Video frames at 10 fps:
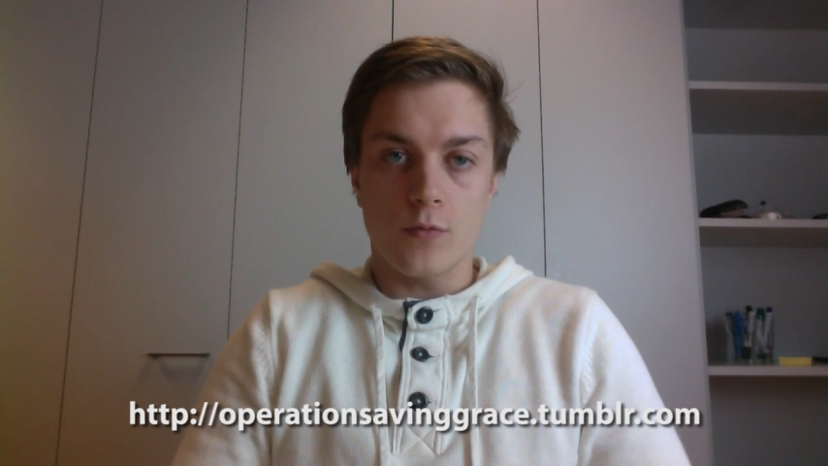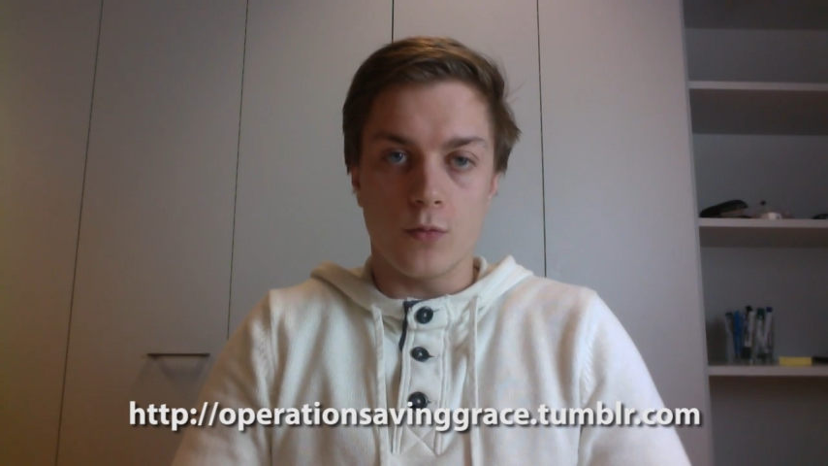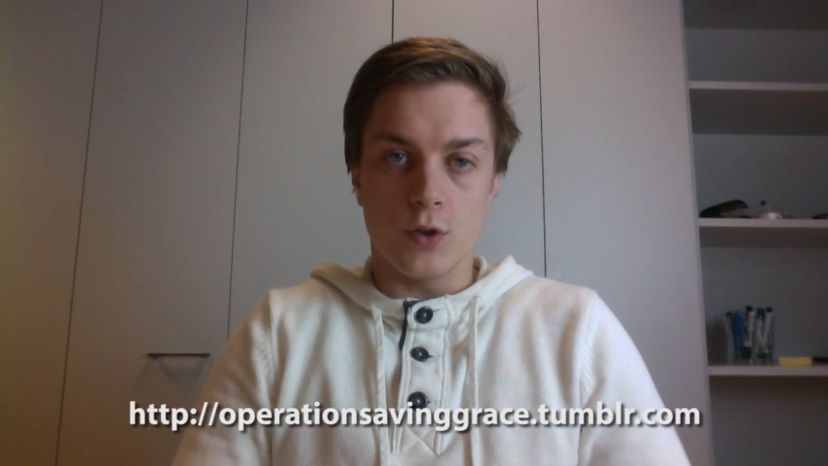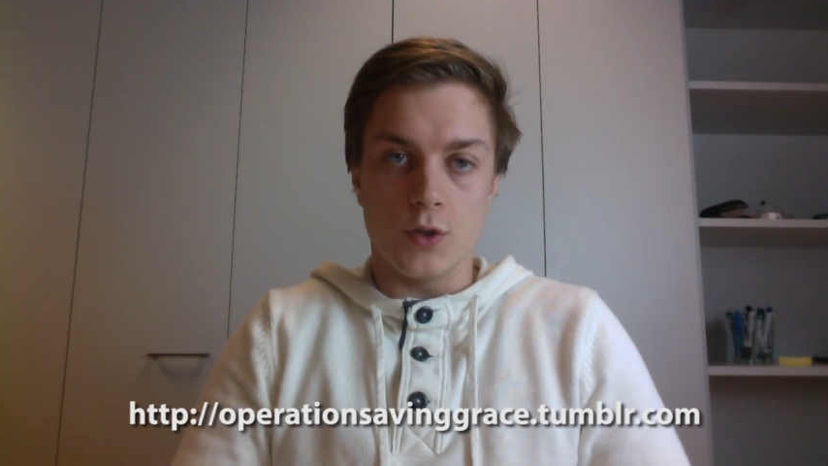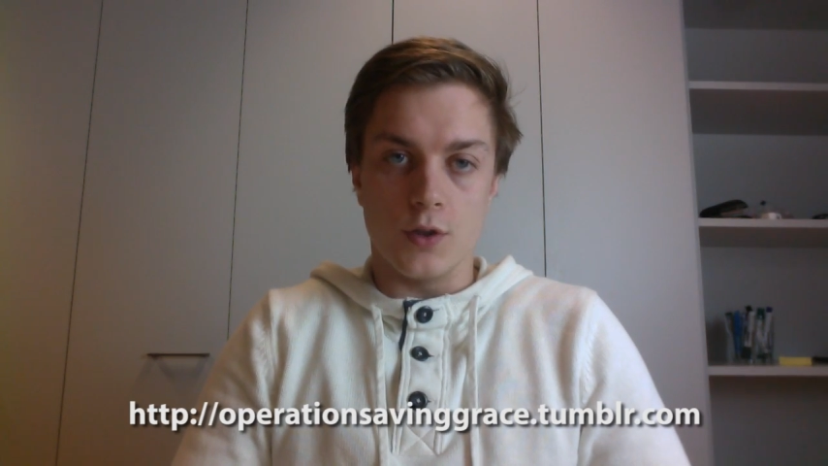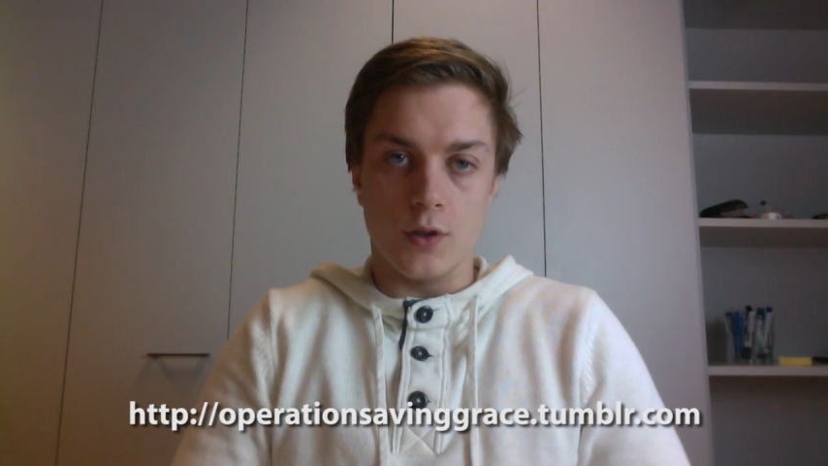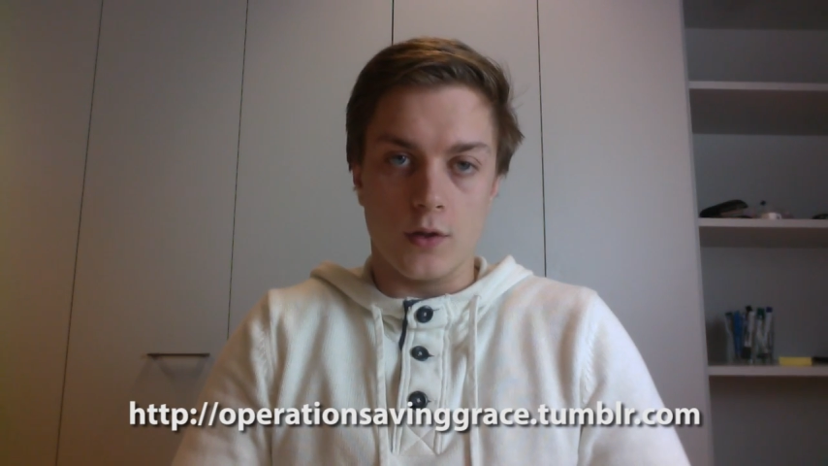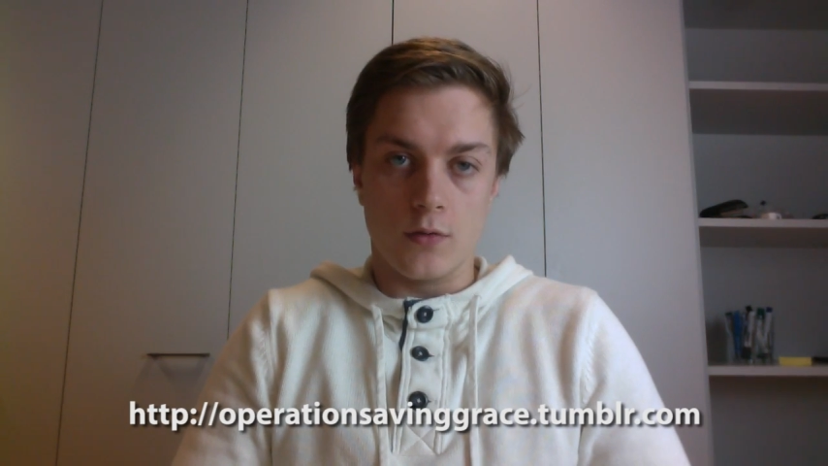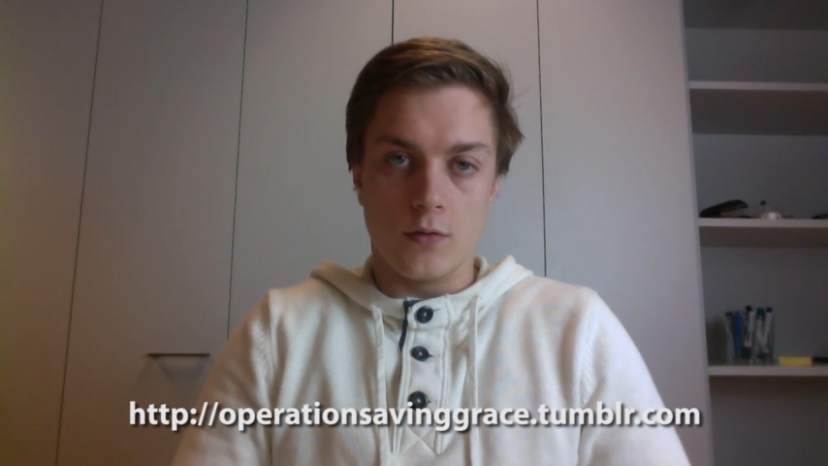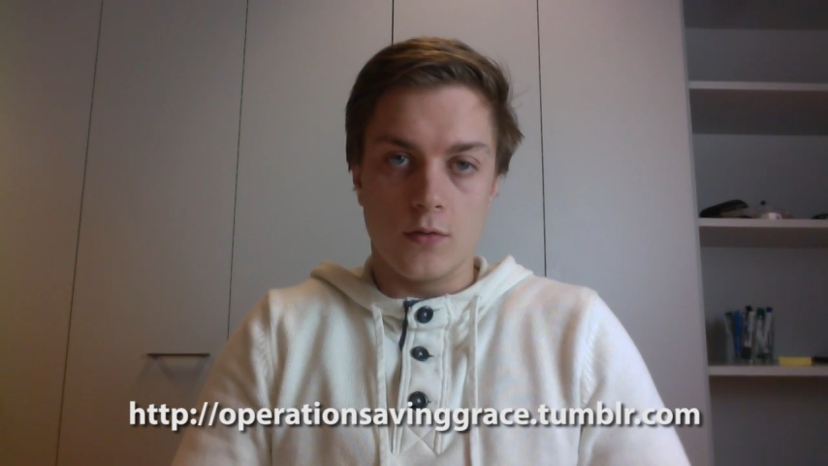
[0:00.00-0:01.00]
which is
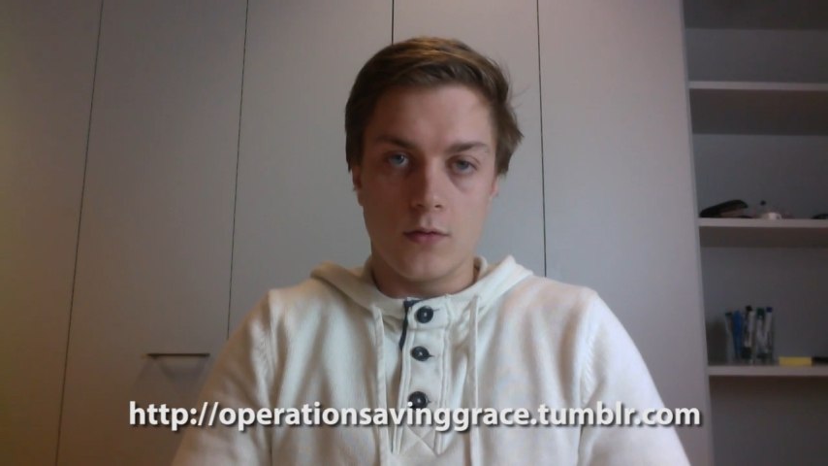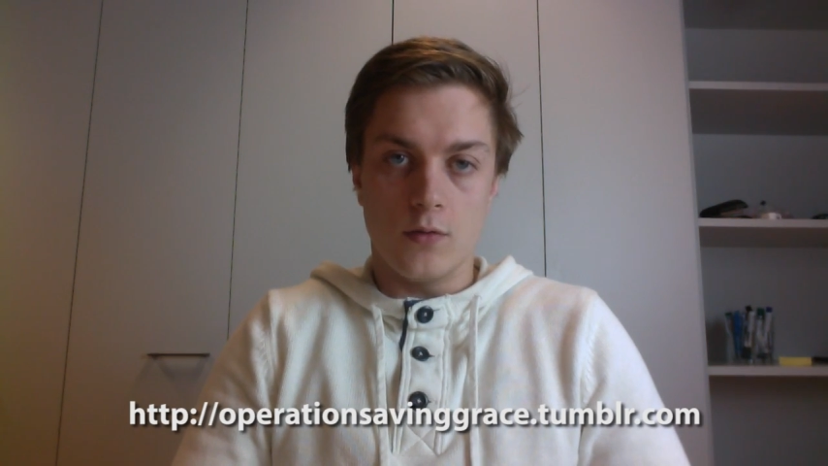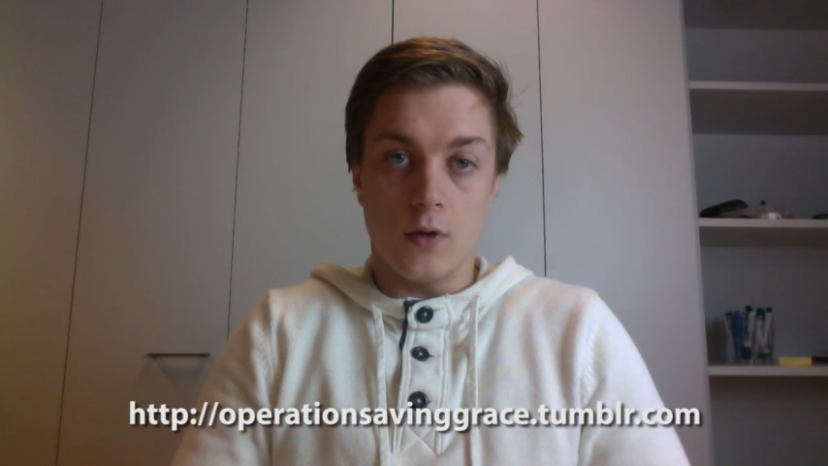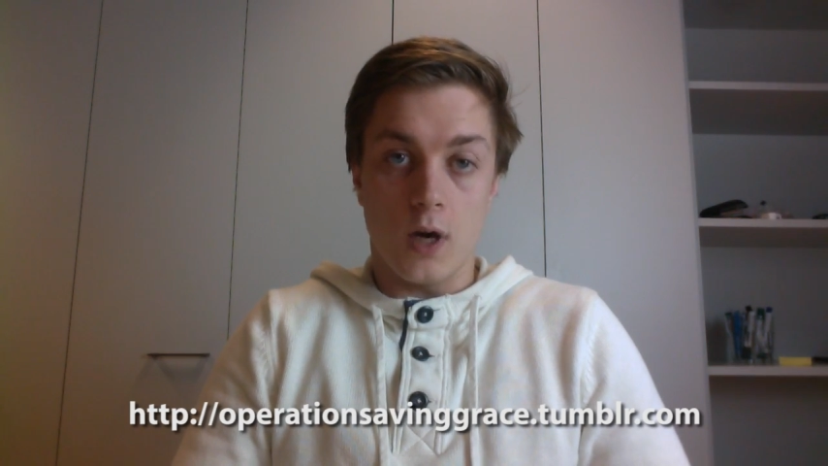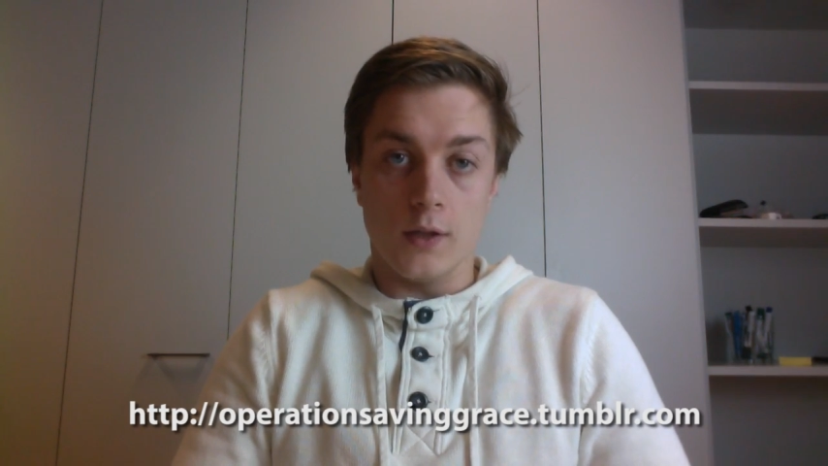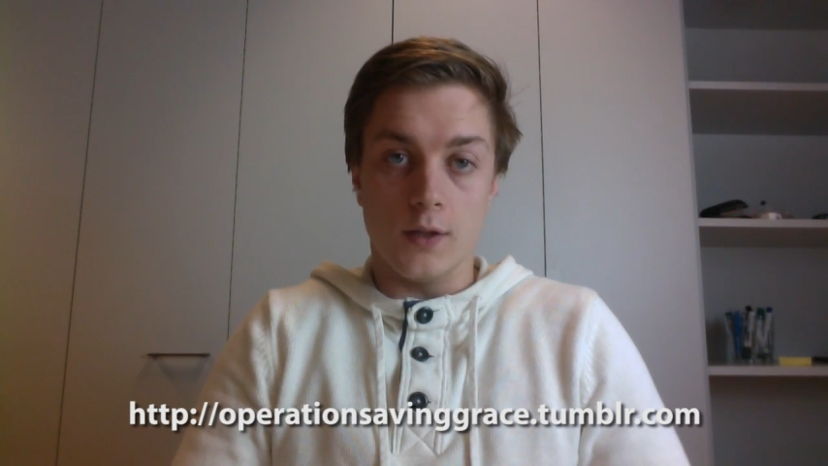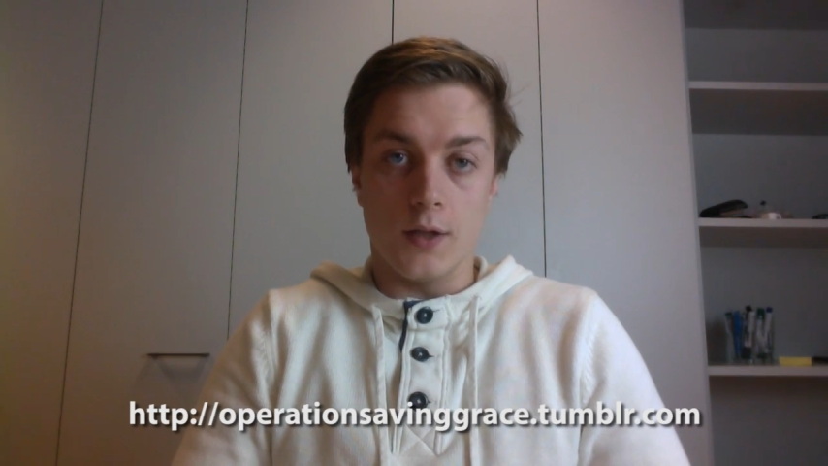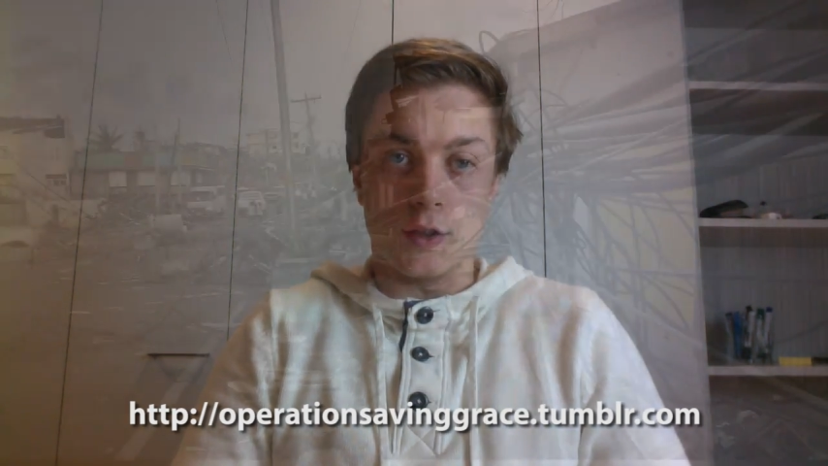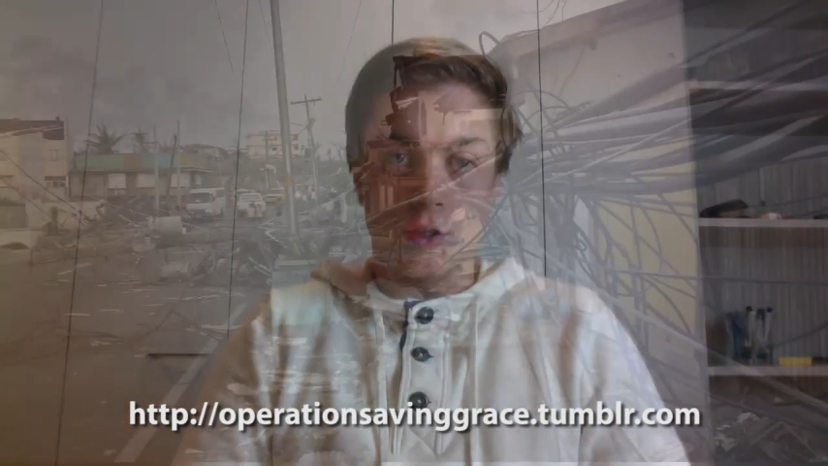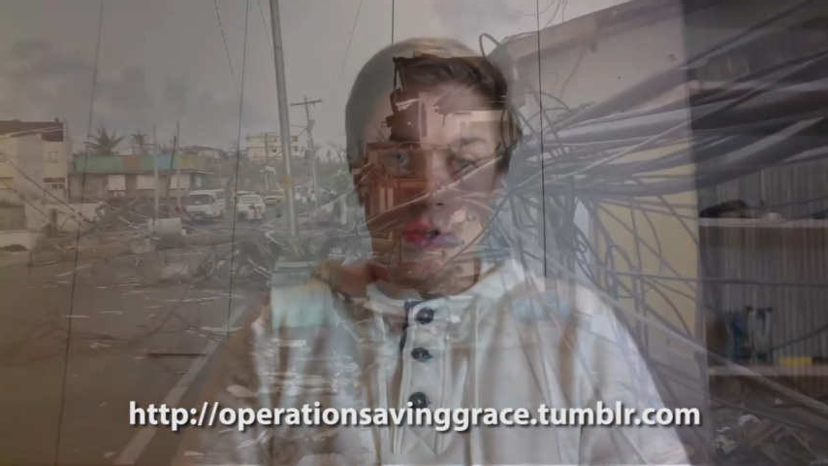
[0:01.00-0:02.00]
the island
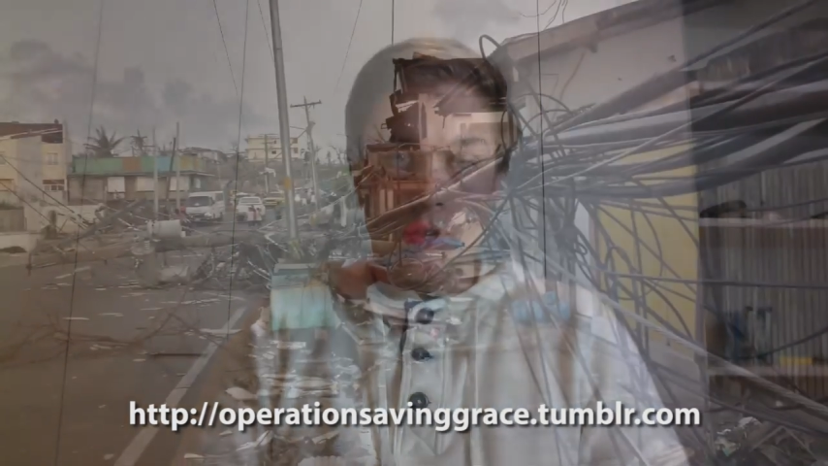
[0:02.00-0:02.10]
that she